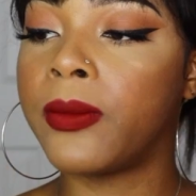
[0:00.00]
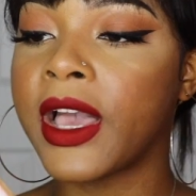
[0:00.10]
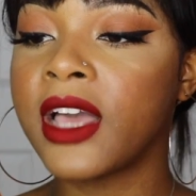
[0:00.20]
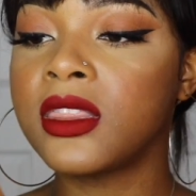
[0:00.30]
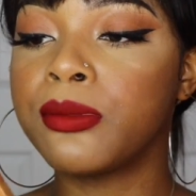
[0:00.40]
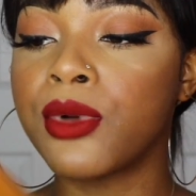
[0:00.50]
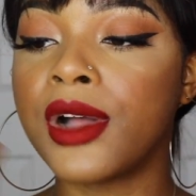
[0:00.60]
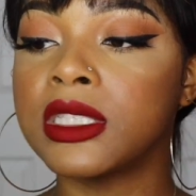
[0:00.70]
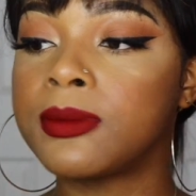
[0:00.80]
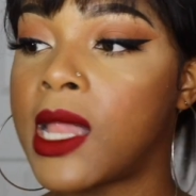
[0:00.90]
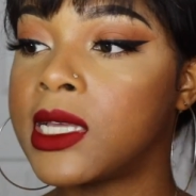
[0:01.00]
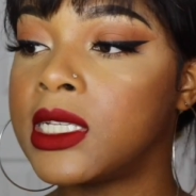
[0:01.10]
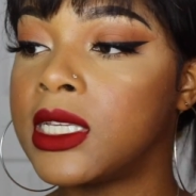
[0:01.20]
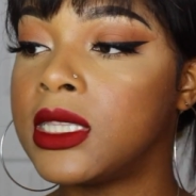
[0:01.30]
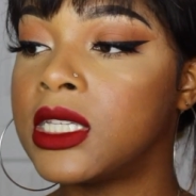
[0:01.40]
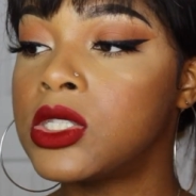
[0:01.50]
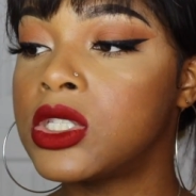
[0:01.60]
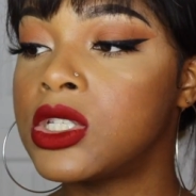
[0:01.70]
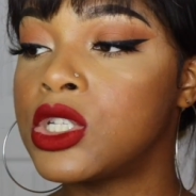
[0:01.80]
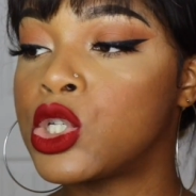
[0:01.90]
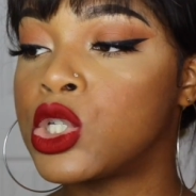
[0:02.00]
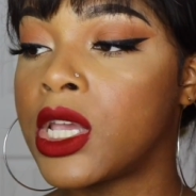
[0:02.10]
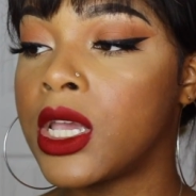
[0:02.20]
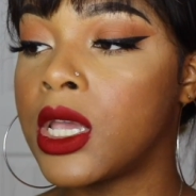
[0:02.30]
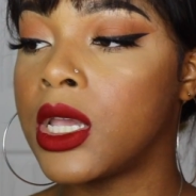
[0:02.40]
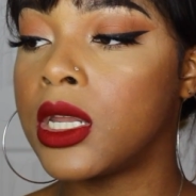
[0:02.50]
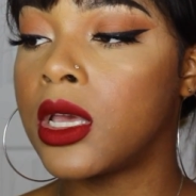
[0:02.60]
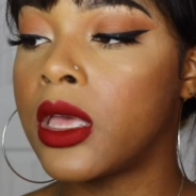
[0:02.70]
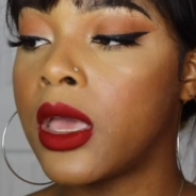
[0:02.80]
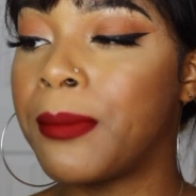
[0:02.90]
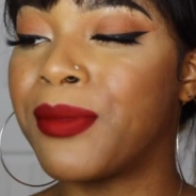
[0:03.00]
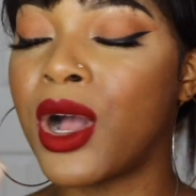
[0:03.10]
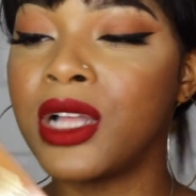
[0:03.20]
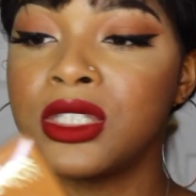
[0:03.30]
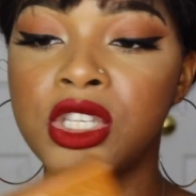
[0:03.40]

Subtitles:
I got the bronze palette, and this is in the shade Bronze